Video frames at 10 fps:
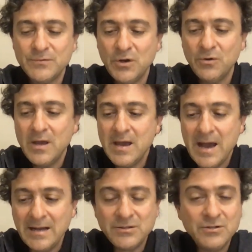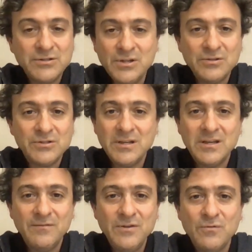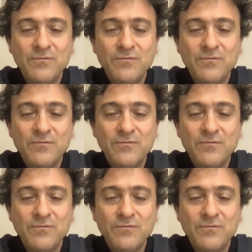So ask your students to give you a